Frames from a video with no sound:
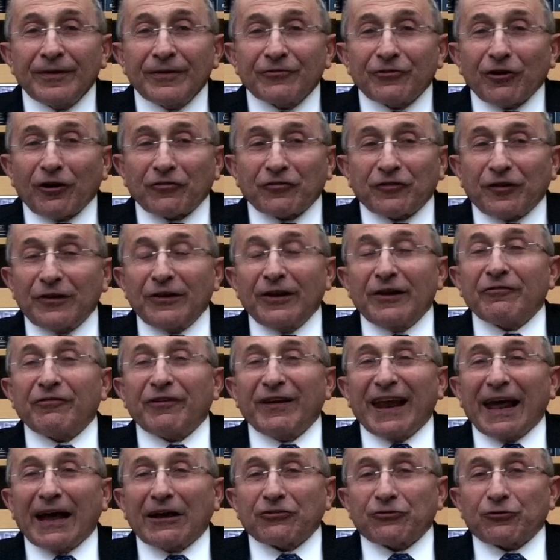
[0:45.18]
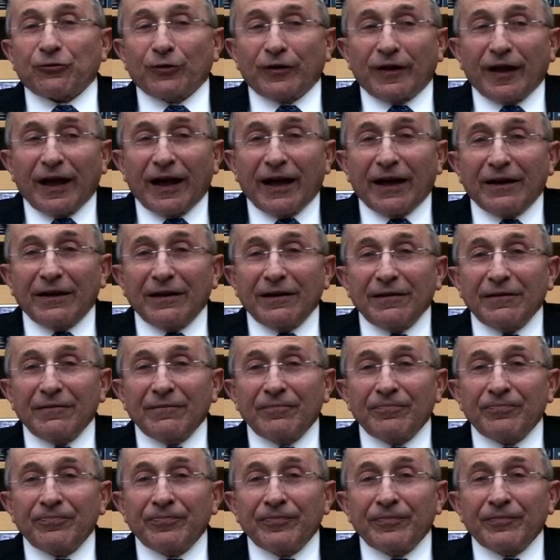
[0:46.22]
just to live an extra day.
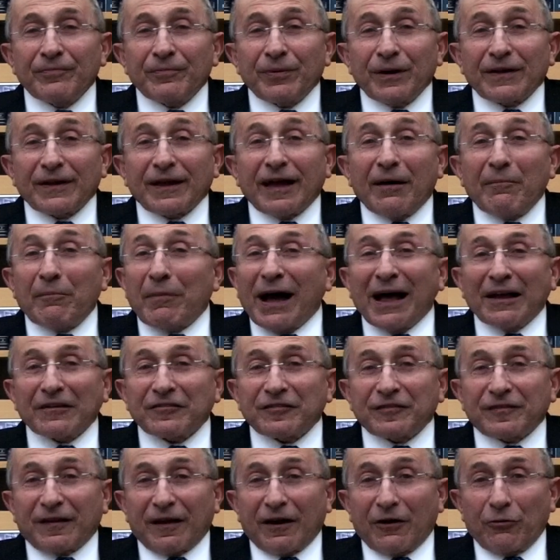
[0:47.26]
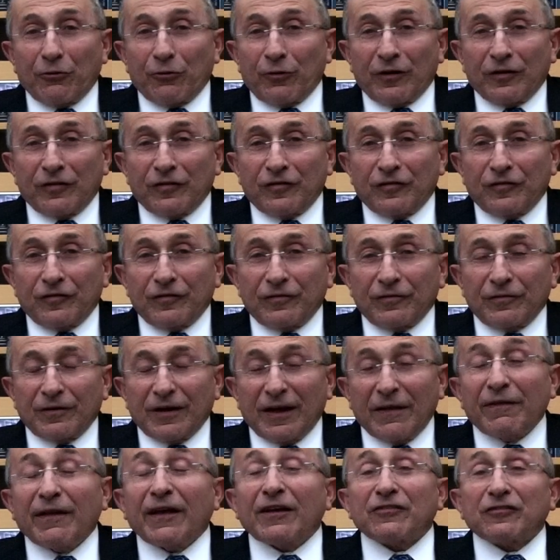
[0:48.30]
But Hamas terrorists
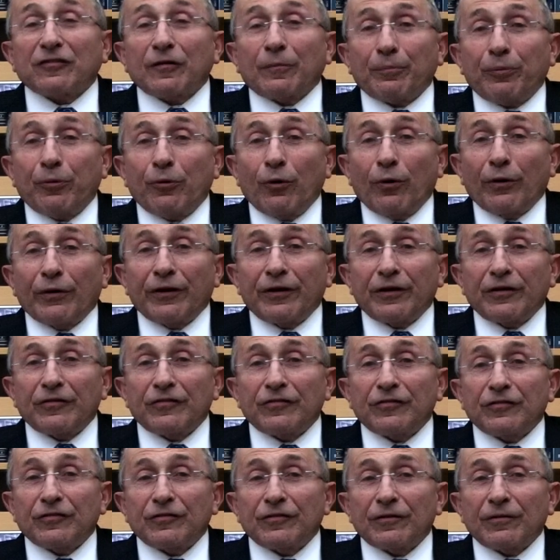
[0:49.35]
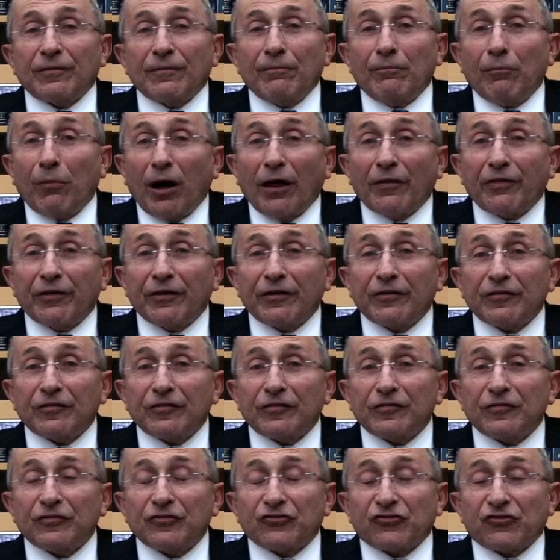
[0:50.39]
and their supporters,
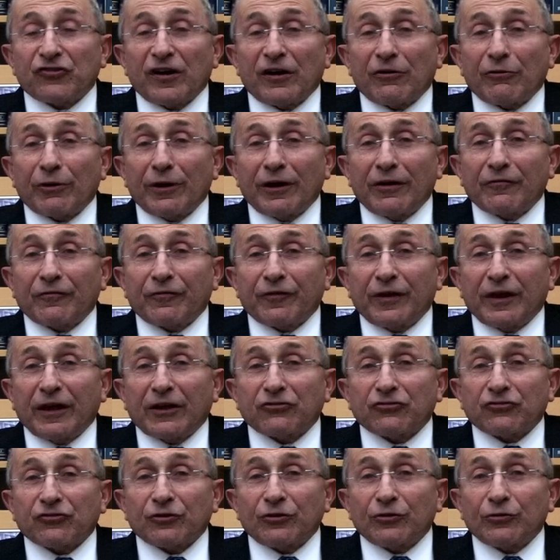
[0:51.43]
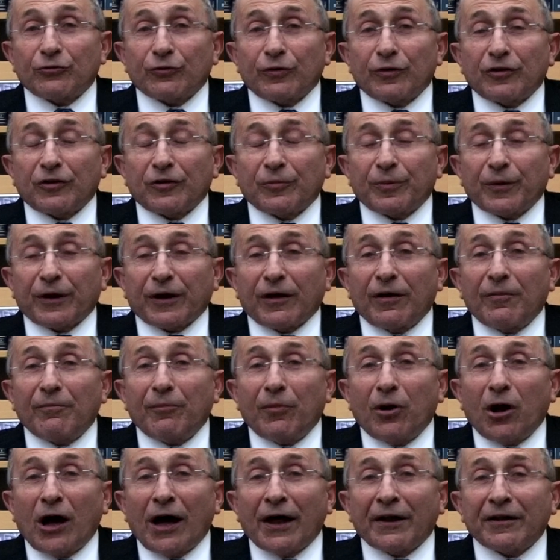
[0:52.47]
mothers cheering for their children to become
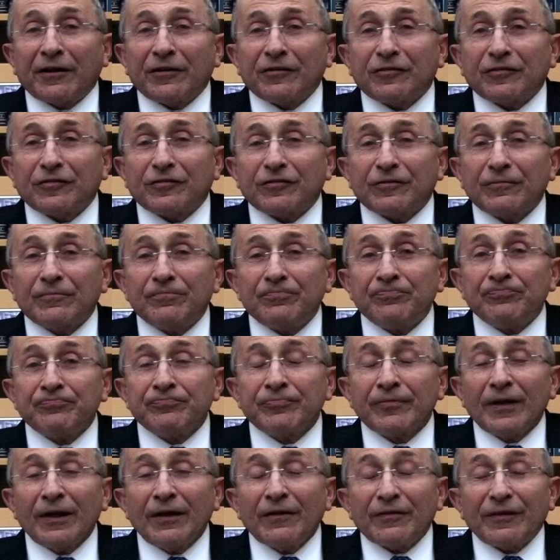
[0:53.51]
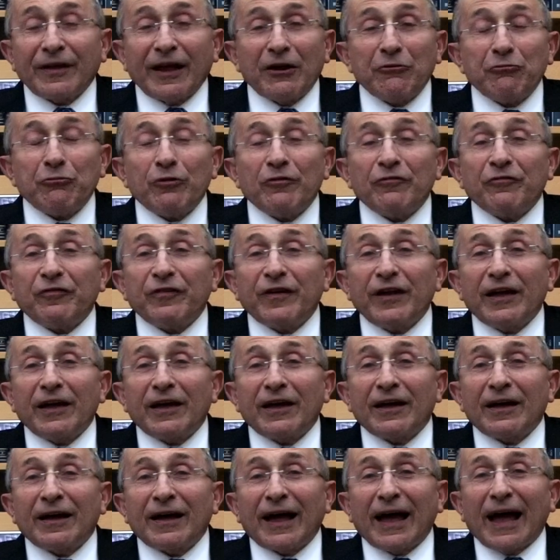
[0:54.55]
martyrs, they
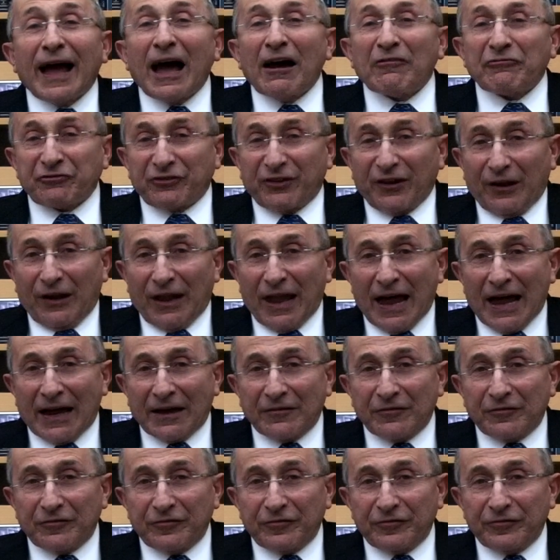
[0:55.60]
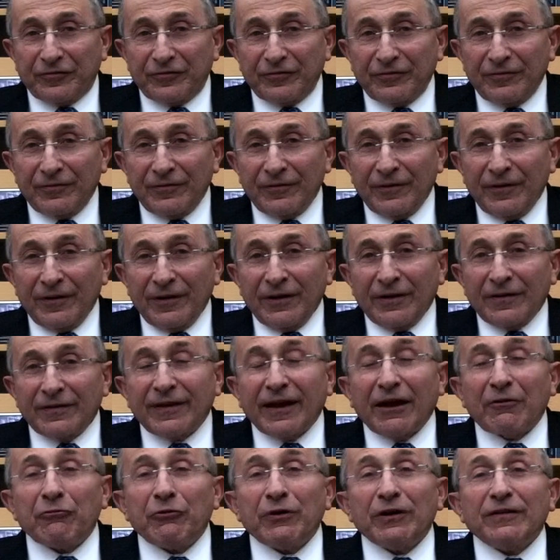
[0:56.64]
revere afterlife.
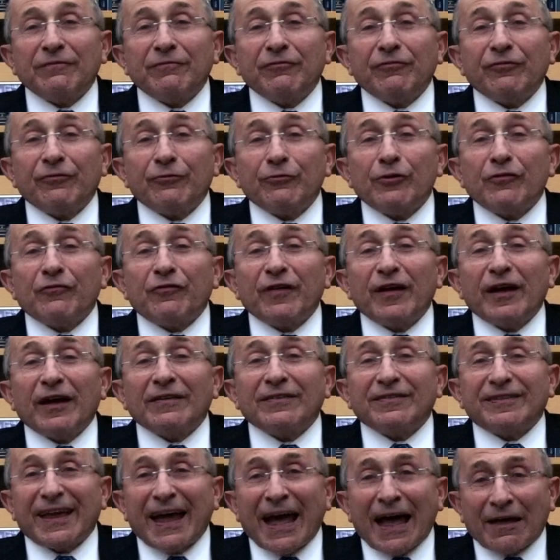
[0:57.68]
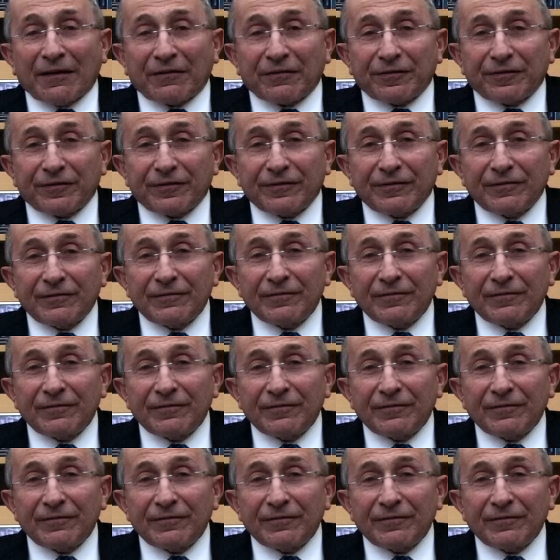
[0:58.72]
They revere death,